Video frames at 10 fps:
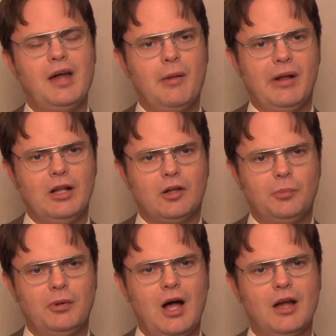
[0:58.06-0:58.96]
diabolical
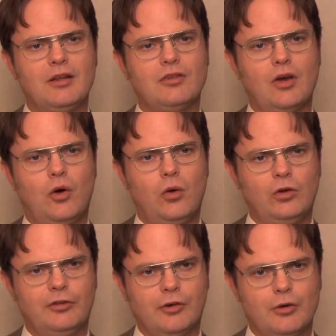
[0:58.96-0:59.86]
plot is on
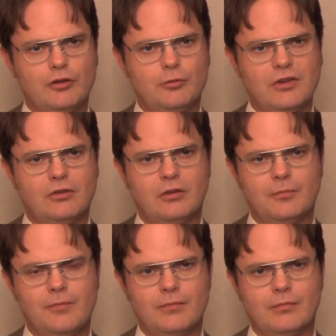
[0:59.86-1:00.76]
hold for Christmas.
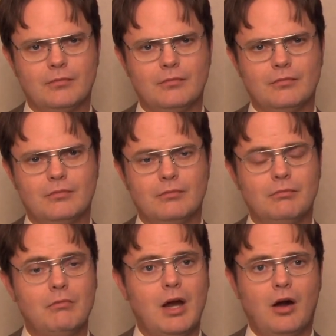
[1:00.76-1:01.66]

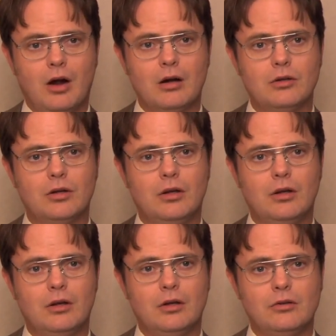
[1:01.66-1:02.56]
My heart
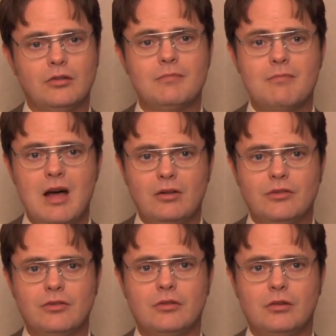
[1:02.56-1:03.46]
just
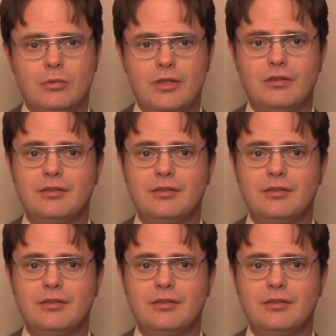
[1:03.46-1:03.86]
melts with the